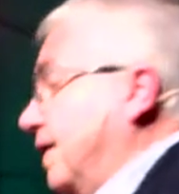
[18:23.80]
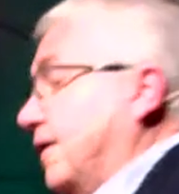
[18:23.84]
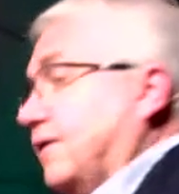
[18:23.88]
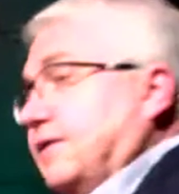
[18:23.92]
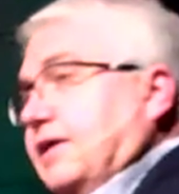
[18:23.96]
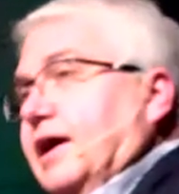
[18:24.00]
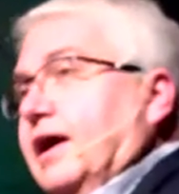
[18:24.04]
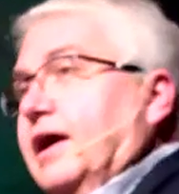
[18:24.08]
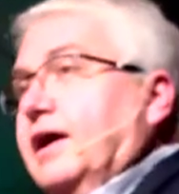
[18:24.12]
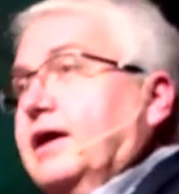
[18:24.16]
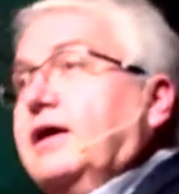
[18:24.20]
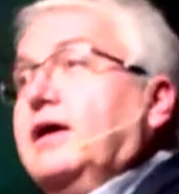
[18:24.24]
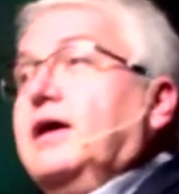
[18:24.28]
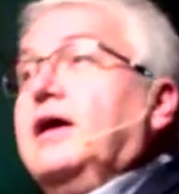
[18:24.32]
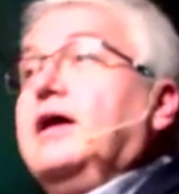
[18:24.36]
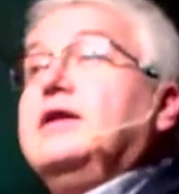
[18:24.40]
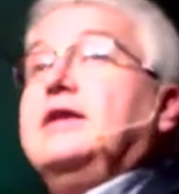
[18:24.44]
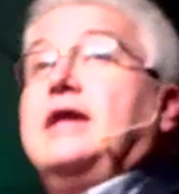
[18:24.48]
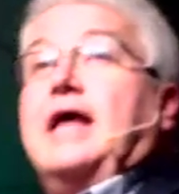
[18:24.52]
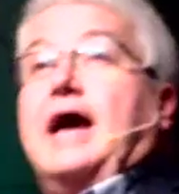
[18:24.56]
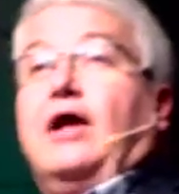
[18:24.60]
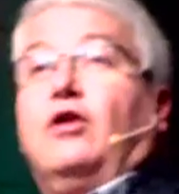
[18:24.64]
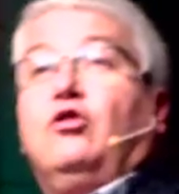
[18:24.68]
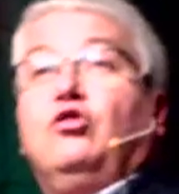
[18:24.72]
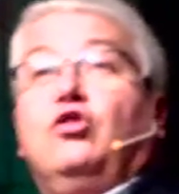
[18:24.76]
Okay?
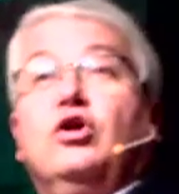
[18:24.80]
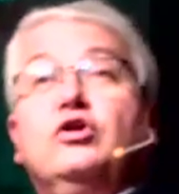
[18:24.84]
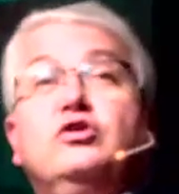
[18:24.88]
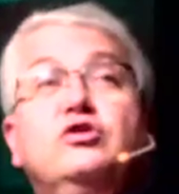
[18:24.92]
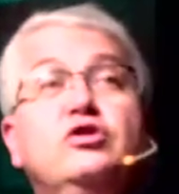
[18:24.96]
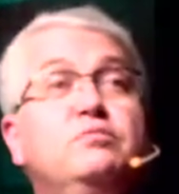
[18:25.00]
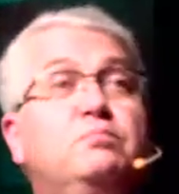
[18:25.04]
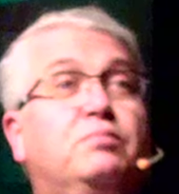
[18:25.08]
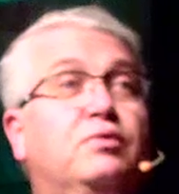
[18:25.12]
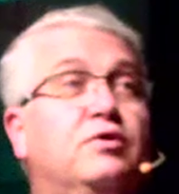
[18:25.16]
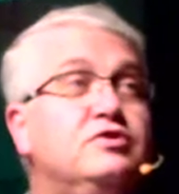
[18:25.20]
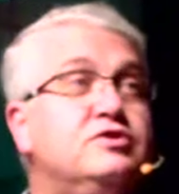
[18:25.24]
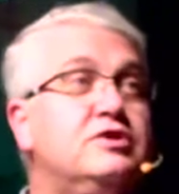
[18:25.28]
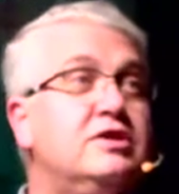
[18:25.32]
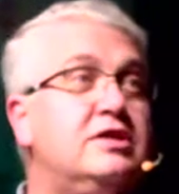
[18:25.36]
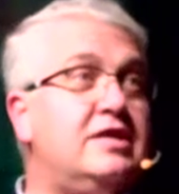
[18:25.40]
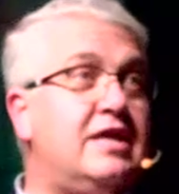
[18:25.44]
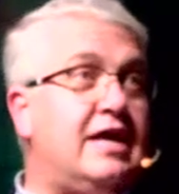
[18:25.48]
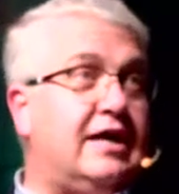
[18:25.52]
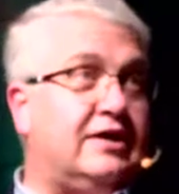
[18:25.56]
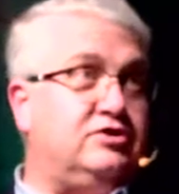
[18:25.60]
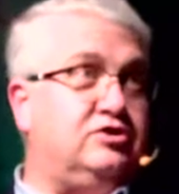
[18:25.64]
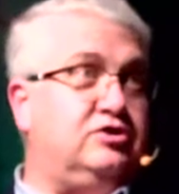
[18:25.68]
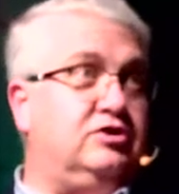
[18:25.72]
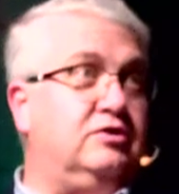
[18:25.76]
Now, look at the person
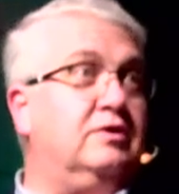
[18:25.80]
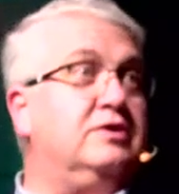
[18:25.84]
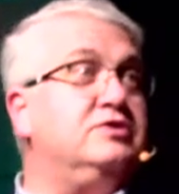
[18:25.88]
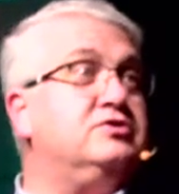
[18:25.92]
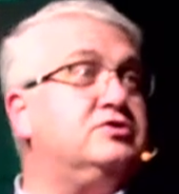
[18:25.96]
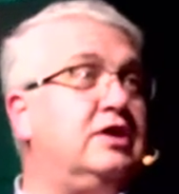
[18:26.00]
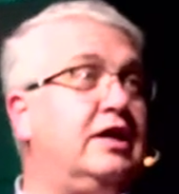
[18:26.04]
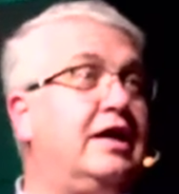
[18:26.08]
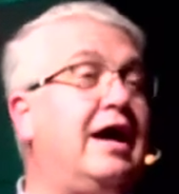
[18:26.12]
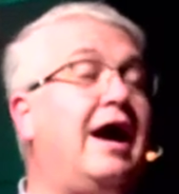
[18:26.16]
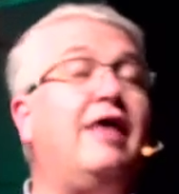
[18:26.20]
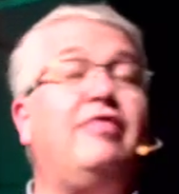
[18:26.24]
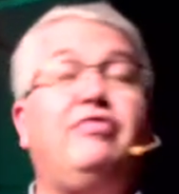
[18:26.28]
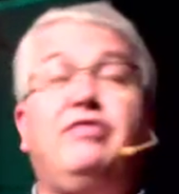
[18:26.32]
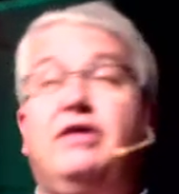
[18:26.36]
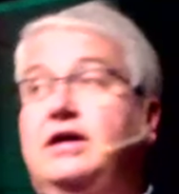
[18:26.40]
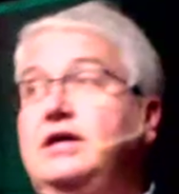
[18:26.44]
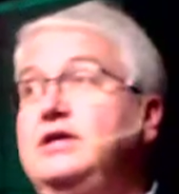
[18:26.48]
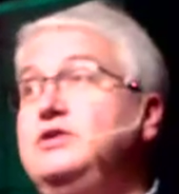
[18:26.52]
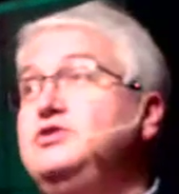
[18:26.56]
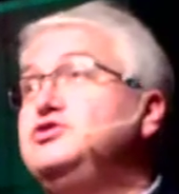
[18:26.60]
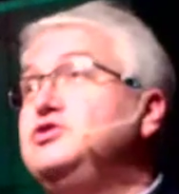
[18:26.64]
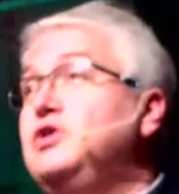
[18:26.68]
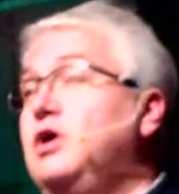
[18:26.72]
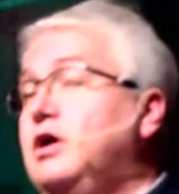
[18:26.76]
next to you and say, I think
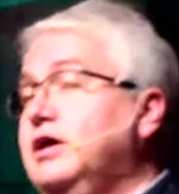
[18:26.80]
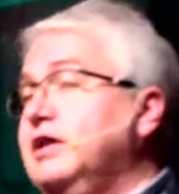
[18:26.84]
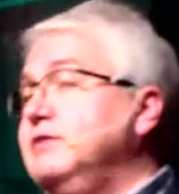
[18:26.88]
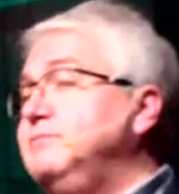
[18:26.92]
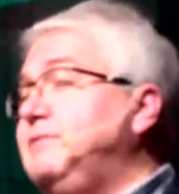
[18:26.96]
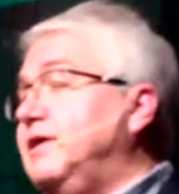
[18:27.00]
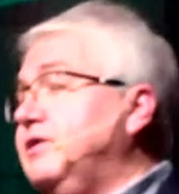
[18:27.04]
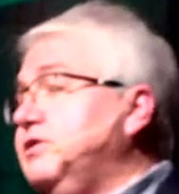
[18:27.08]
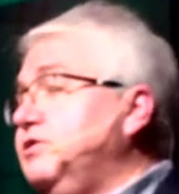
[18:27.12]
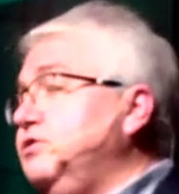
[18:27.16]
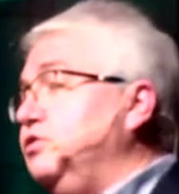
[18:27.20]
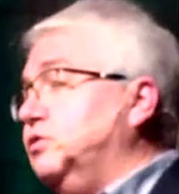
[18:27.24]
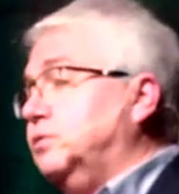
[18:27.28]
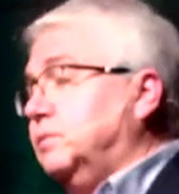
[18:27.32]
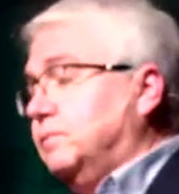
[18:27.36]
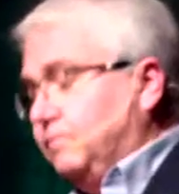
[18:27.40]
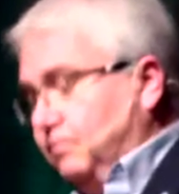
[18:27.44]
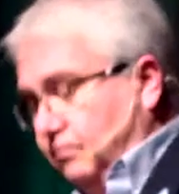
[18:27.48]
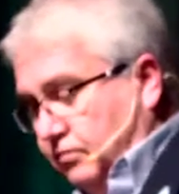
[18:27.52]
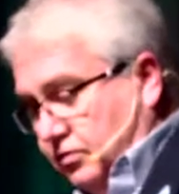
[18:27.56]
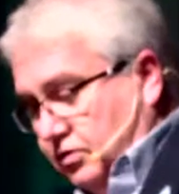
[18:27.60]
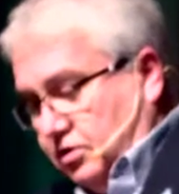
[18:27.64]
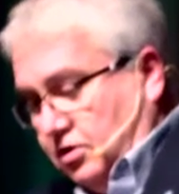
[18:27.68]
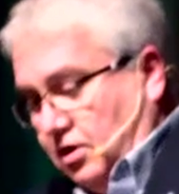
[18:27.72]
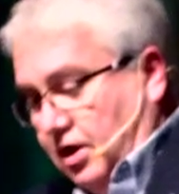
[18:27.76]
he's talking about you.
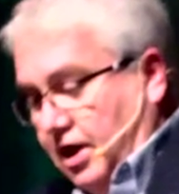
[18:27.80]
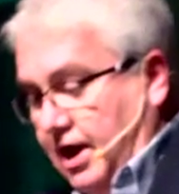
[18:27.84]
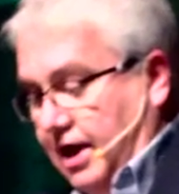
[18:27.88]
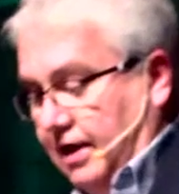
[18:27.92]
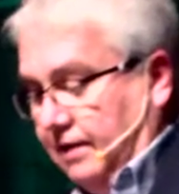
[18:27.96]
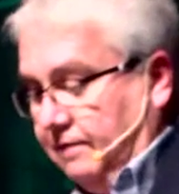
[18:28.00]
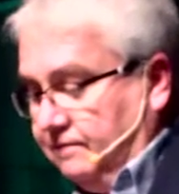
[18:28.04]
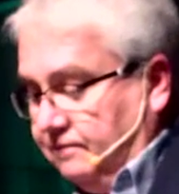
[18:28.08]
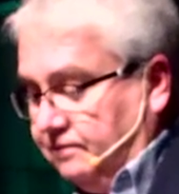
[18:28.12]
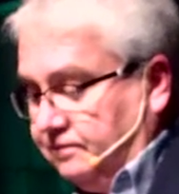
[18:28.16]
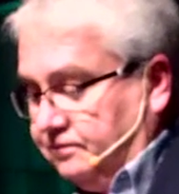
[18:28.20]
Go ahead.